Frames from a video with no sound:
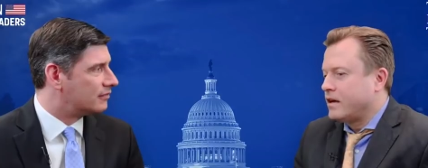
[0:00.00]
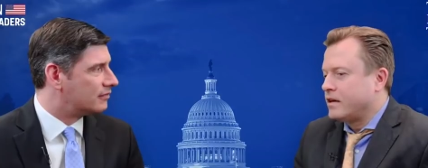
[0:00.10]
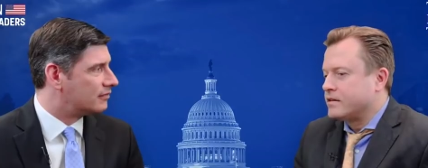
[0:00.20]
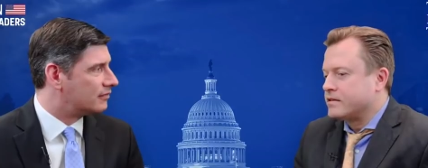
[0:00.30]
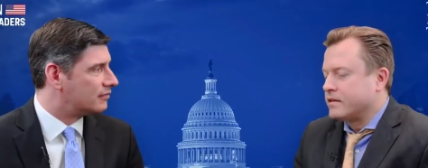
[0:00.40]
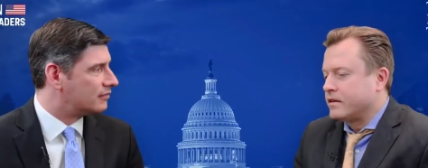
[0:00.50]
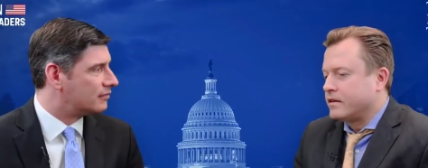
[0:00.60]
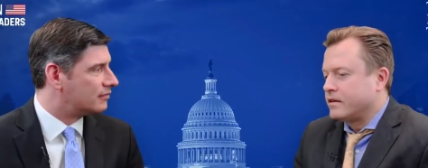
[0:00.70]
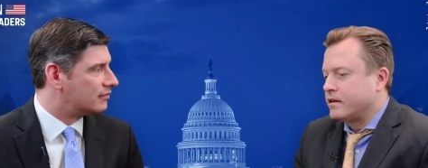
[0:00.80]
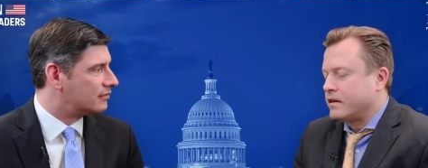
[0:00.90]
Speaker 1: as,
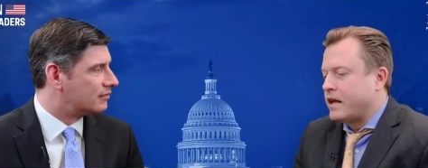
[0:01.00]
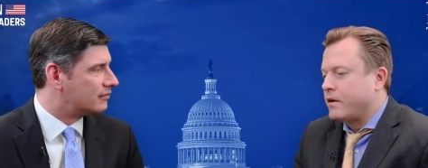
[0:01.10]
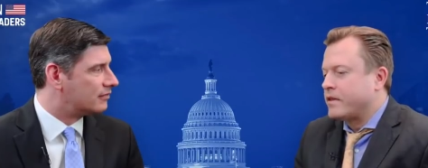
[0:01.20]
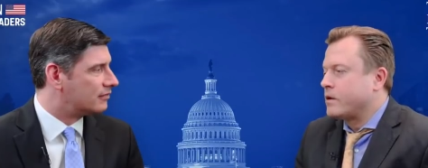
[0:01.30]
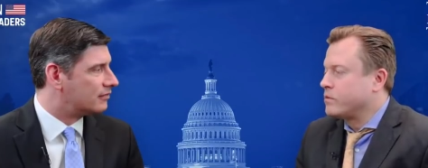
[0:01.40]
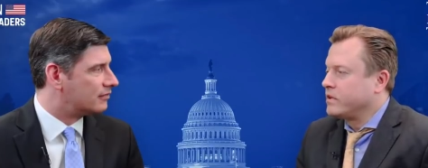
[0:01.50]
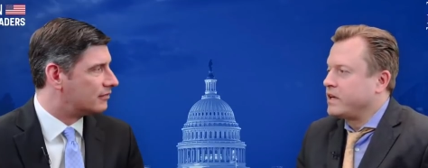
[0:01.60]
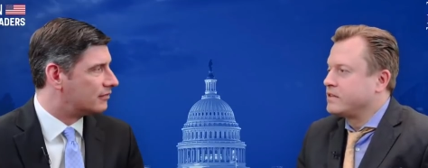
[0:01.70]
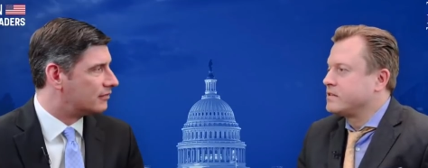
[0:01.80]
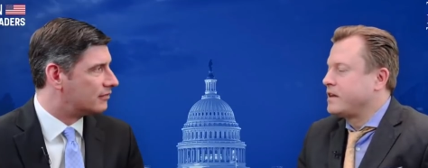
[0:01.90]
uh, and how that
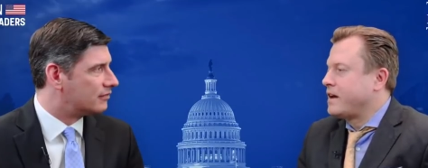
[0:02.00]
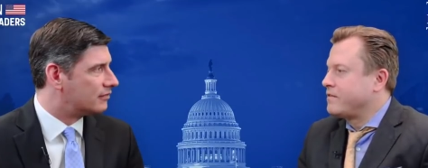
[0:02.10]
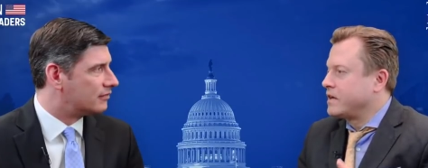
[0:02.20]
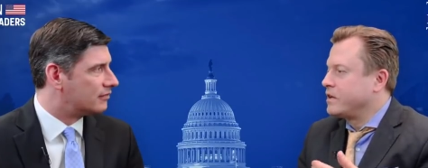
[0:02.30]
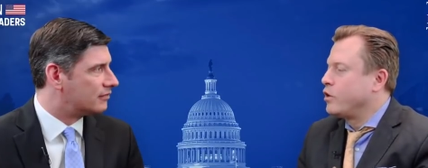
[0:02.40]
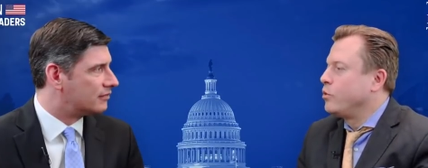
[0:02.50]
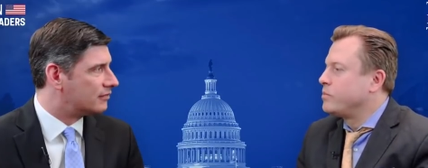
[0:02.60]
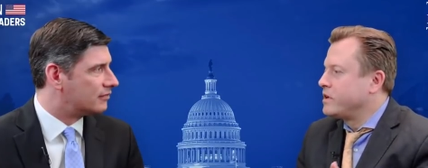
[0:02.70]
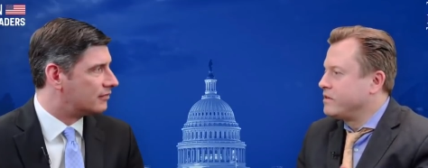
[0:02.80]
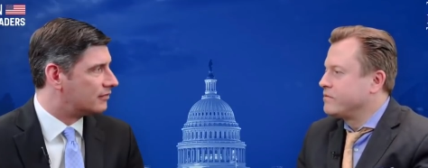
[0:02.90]
relates to having an
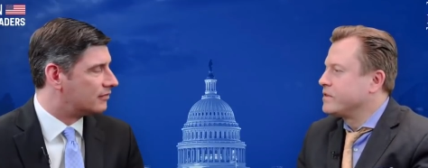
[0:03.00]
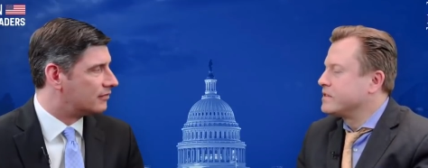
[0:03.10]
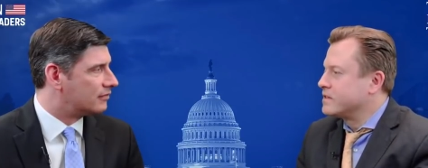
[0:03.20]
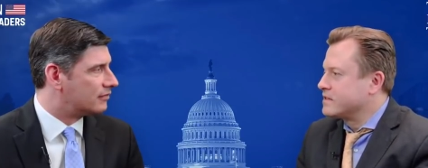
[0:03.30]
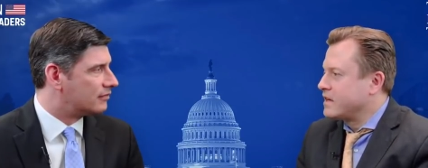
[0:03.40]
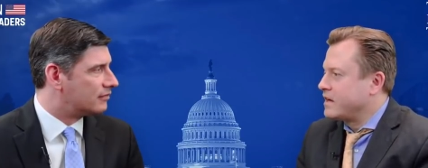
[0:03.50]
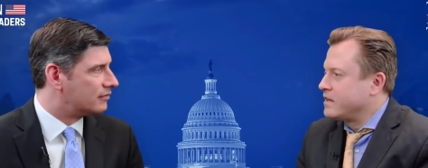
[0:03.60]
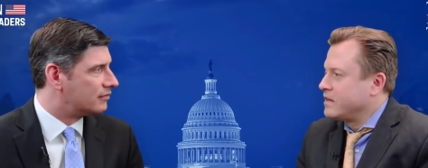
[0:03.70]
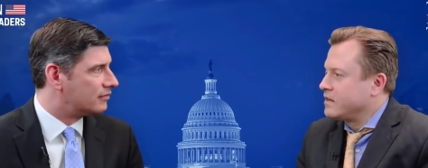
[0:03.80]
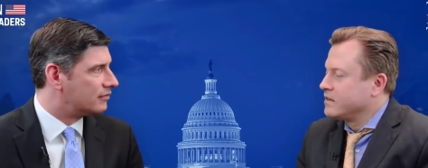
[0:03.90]
open and free
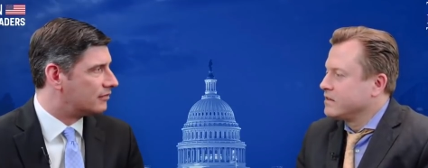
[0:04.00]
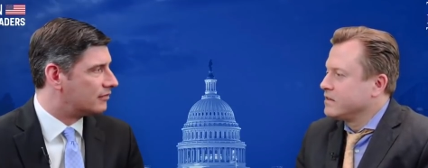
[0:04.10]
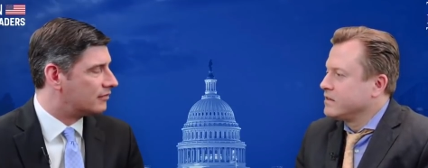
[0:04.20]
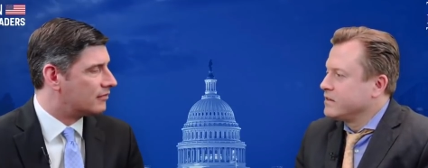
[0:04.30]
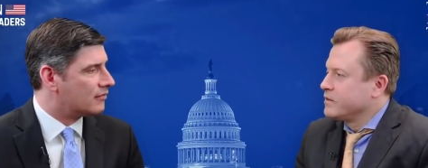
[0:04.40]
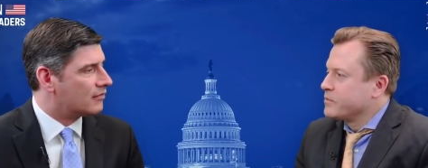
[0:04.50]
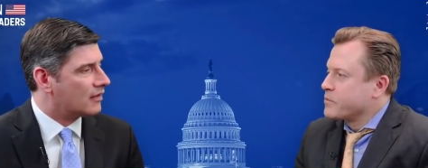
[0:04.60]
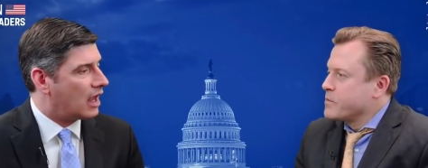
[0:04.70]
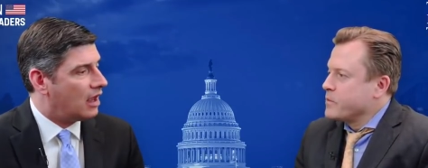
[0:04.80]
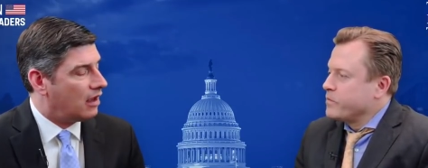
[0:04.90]
society?
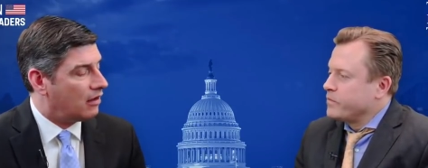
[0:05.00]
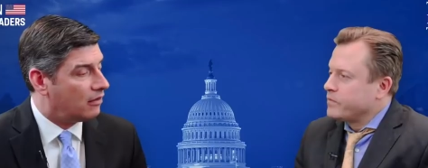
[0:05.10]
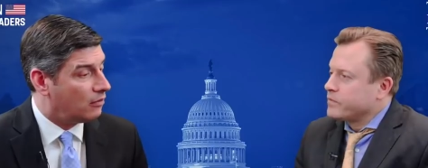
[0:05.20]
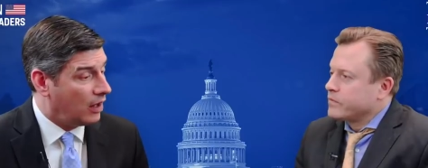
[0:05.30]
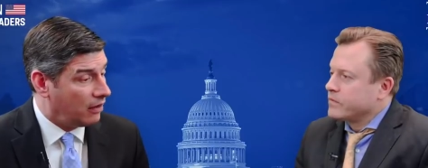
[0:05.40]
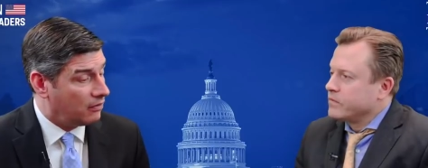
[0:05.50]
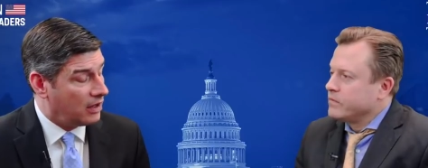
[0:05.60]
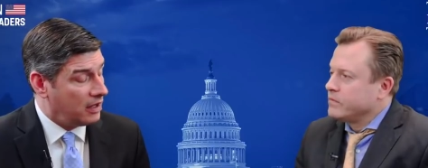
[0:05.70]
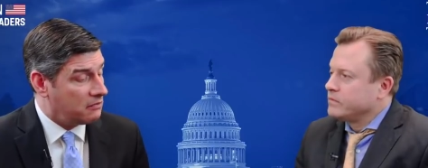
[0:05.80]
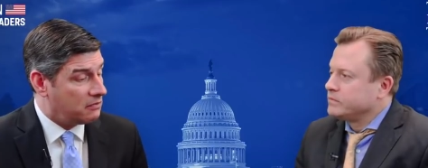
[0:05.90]
Speaker 2: Well,
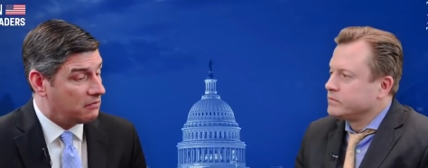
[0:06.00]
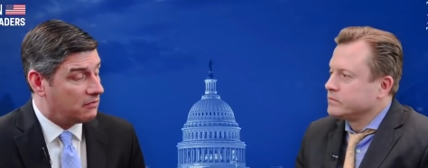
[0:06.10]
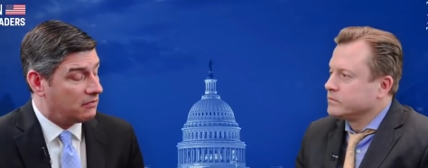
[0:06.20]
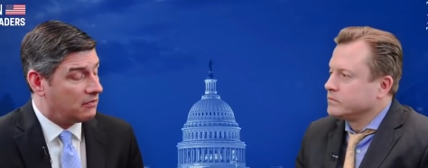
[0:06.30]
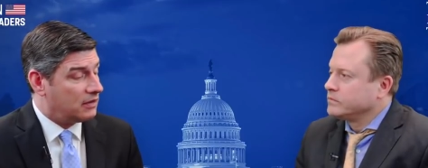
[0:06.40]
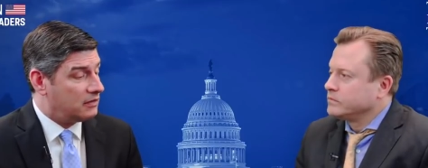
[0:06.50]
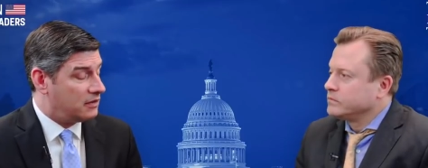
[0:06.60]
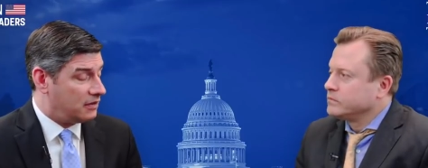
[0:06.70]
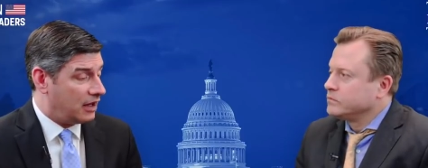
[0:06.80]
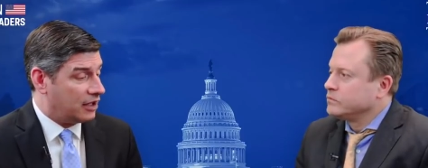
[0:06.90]
um,
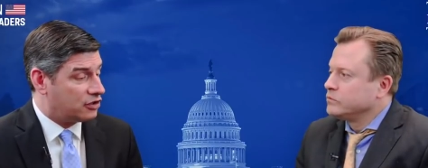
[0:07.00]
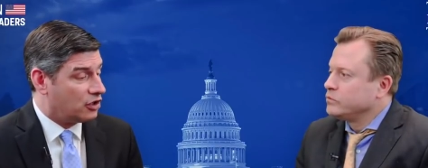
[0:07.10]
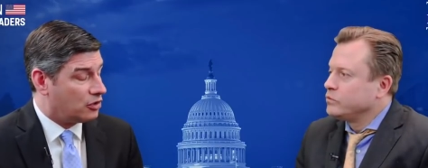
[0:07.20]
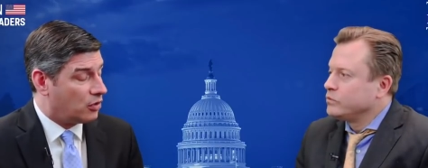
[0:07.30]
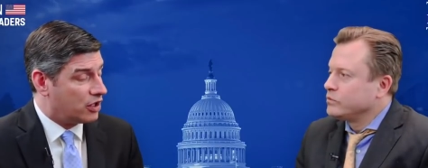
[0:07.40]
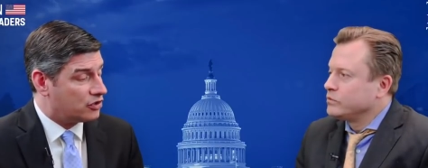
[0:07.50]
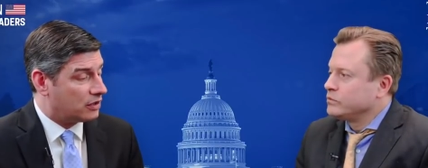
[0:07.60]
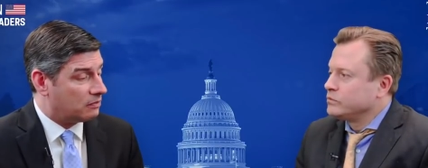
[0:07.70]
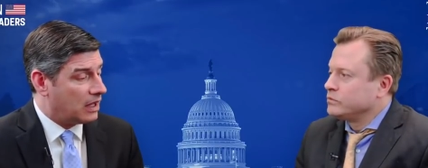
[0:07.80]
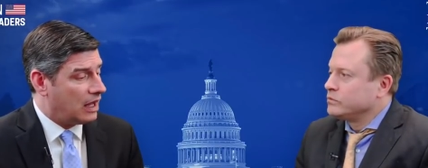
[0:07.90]
that's a good
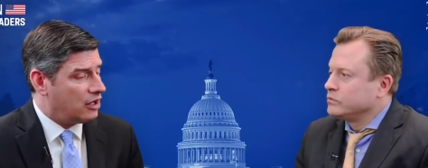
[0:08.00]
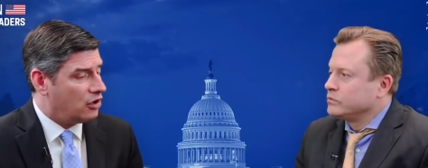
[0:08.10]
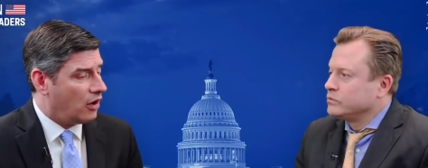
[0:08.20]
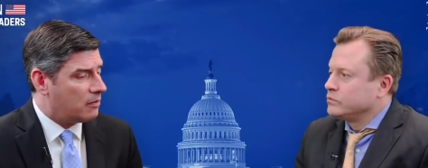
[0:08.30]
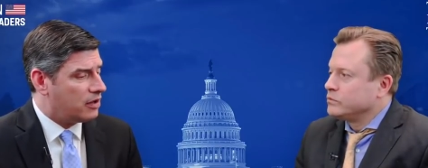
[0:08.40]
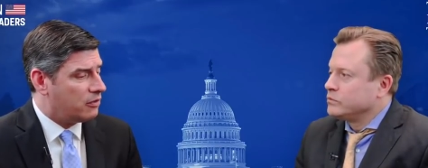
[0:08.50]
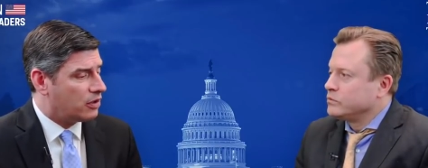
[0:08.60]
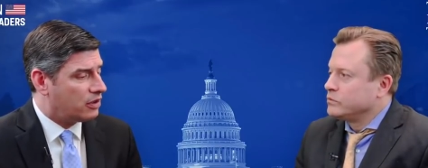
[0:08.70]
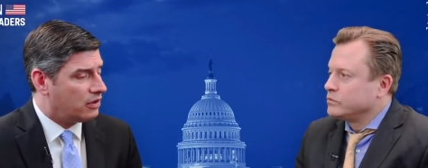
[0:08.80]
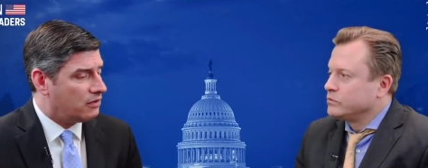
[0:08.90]
question. You know, I believe
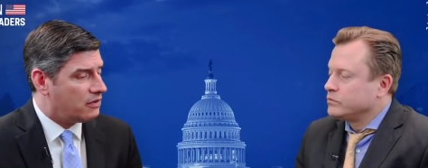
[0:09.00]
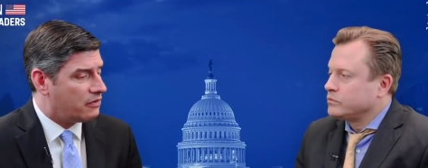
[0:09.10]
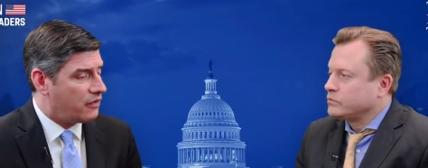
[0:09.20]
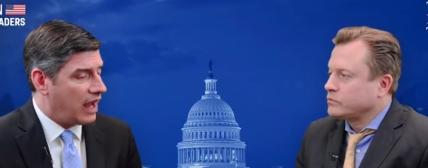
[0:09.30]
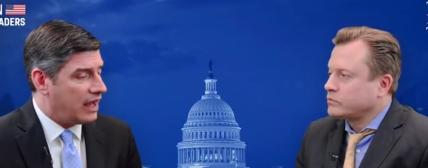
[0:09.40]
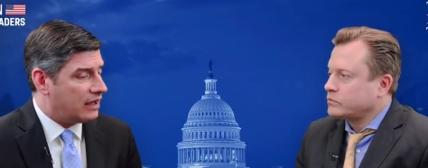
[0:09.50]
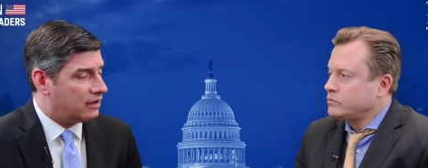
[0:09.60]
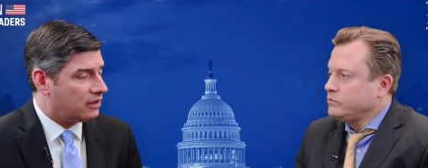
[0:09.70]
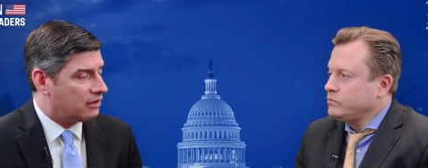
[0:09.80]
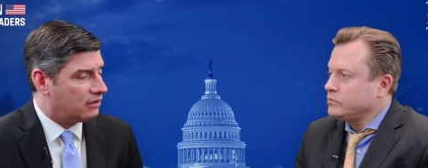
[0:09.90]
with
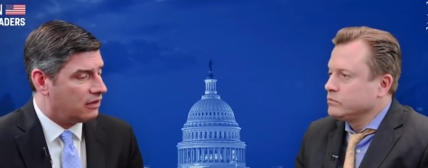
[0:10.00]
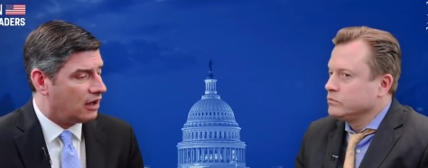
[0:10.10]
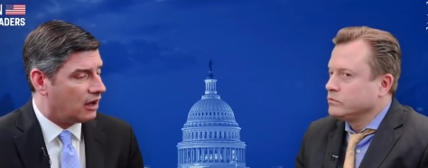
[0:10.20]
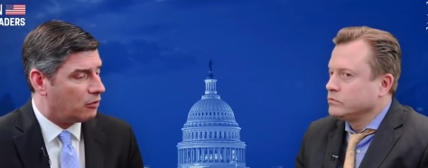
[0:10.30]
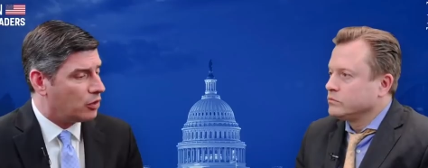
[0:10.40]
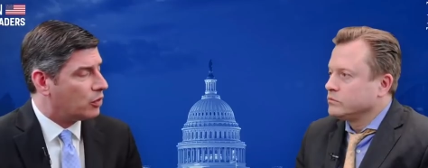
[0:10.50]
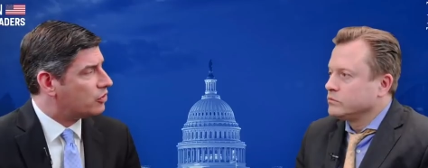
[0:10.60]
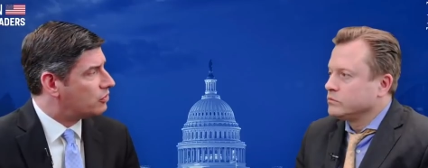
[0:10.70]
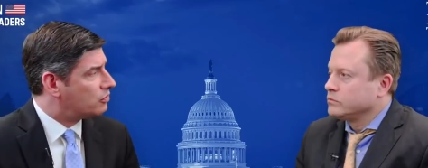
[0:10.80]
faith, um, when we